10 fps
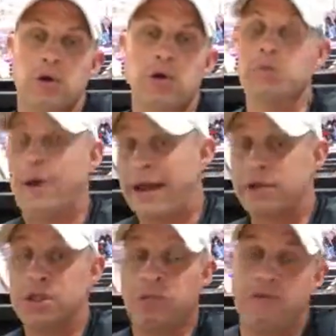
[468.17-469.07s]
who's been
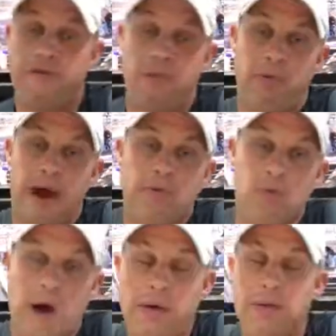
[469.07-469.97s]
injured with the foot problems,
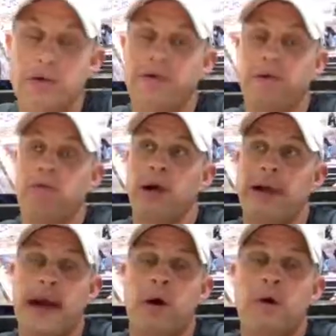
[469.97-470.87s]
why would you give up right
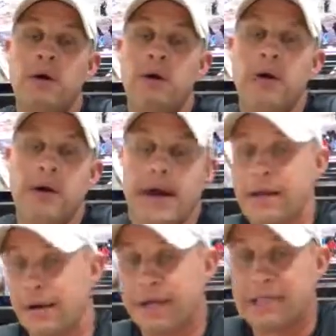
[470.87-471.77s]
now on
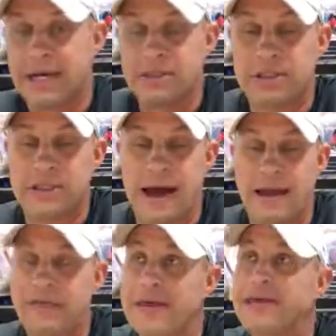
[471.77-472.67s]
Gary Sanchez?
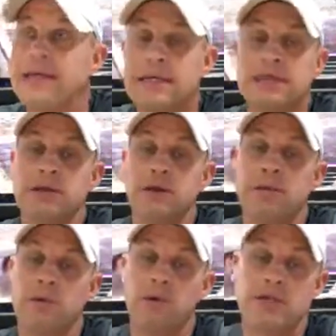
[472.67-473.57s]
I think he needs a little
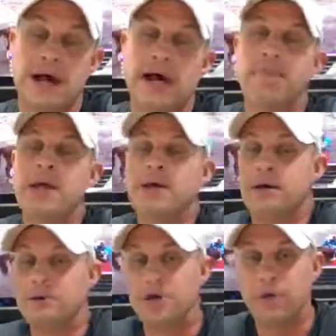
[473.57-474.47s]
bit more time
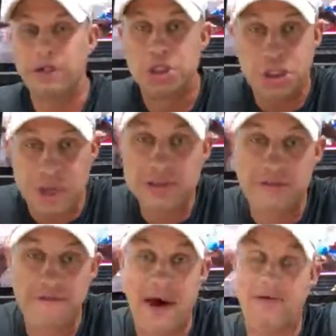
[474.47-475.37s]
until we
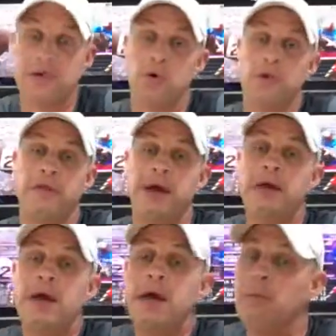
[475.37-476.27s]
justify this whole thing.
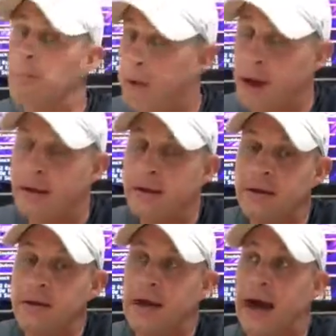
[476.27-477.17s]
But
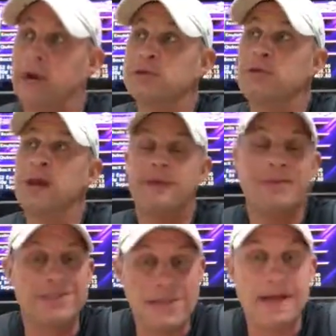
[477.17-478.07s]
I also think at
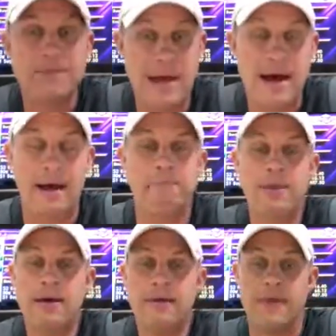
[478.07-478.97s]
the same time,
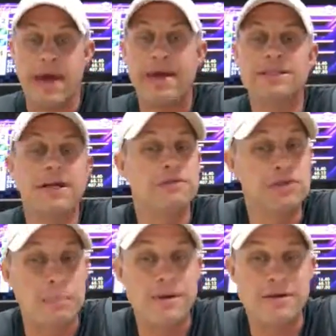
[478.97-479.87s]
the Yankees have
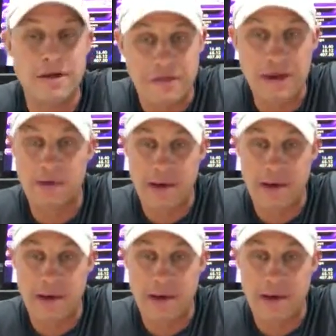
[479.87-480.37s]
something to think